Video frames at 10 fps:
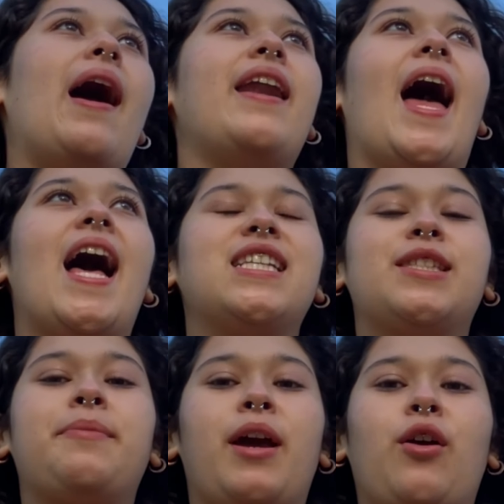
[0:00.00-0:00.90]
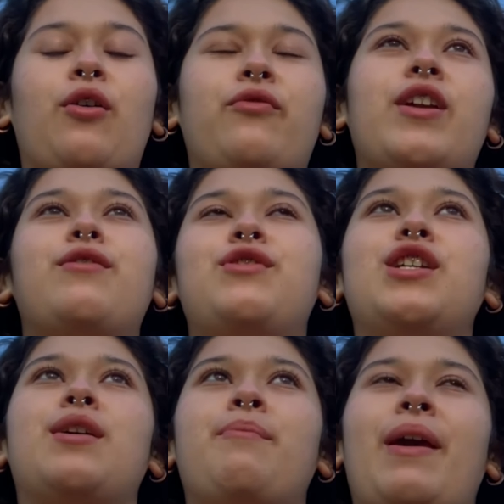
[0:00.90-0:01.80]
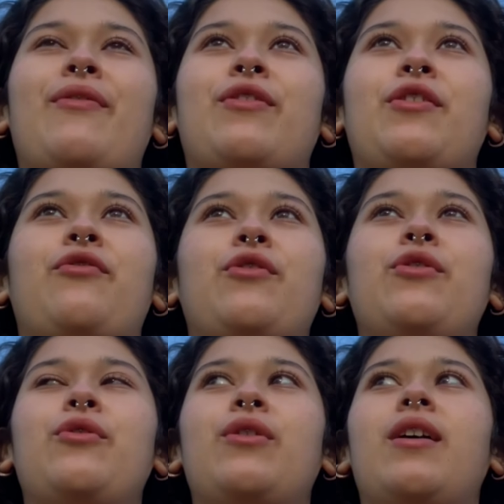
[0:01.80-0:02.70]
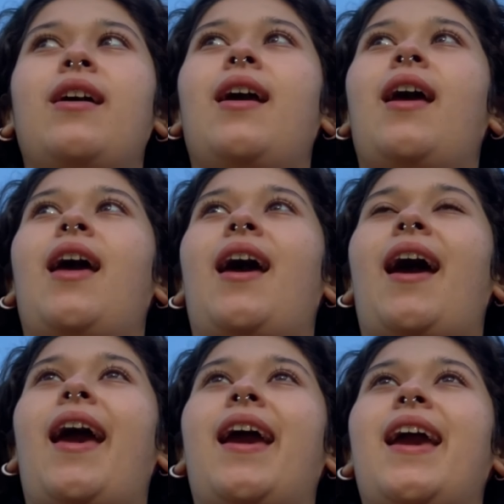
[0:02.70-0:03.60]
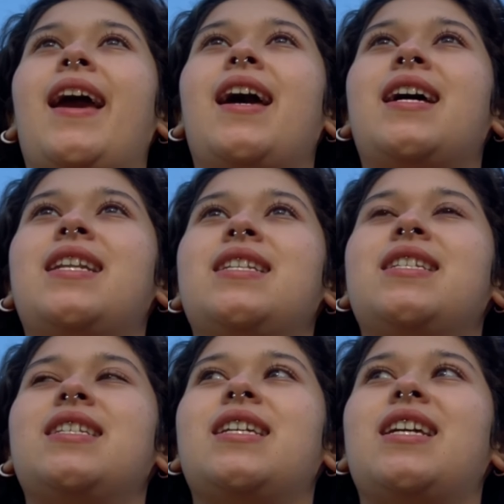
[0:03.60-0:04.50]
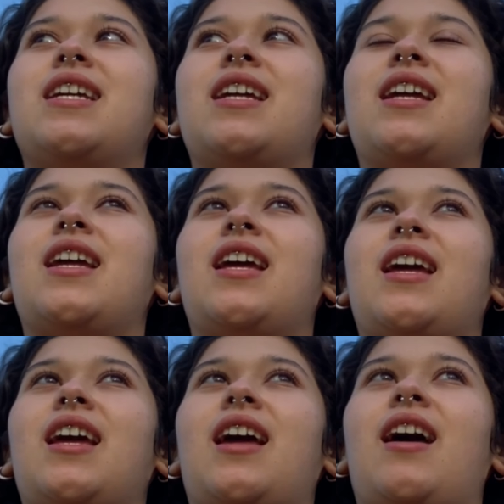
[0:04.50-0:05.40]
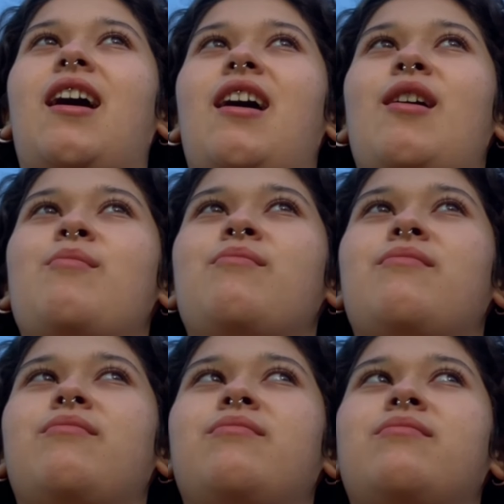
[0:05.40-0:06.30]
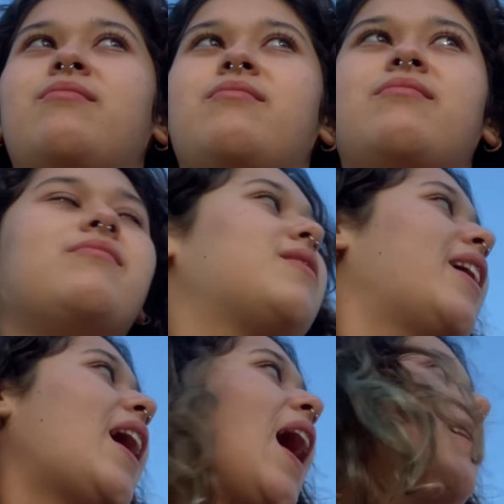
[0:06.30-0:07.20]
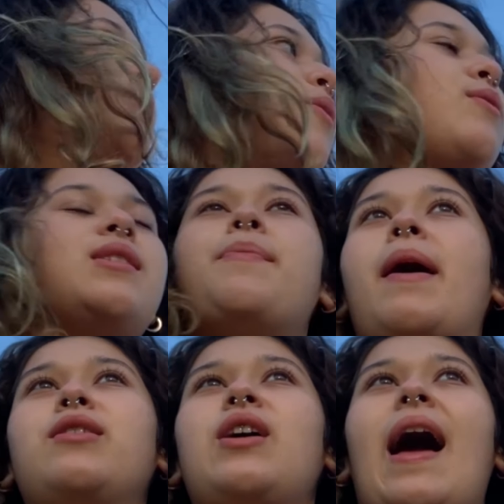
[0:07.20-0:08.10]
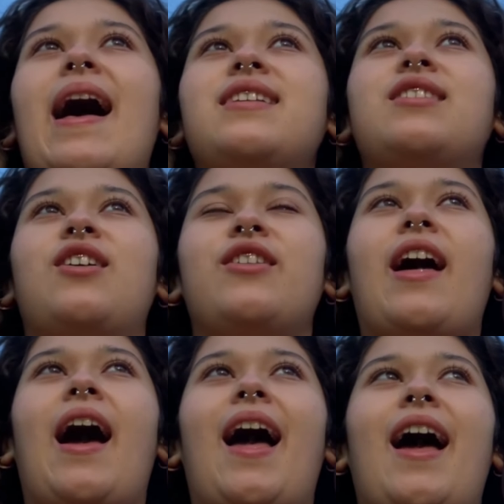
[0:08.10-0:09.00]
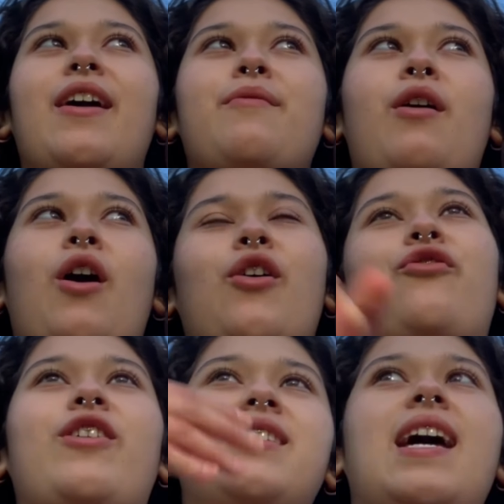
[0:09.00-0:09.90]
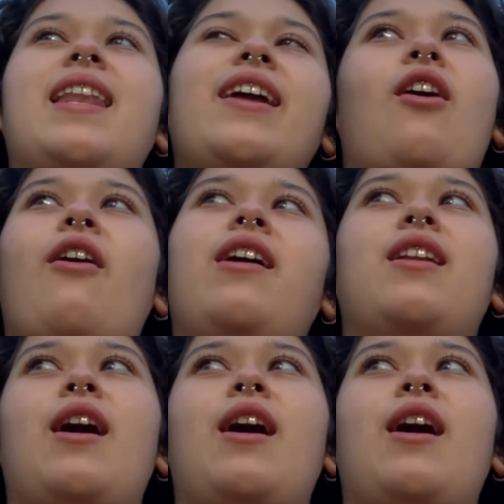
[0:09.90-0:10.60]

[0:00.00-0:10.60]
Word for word: had asked my girlfriend if she can pay for the food. And um, like as I was about to ask her that, our friends had like gotten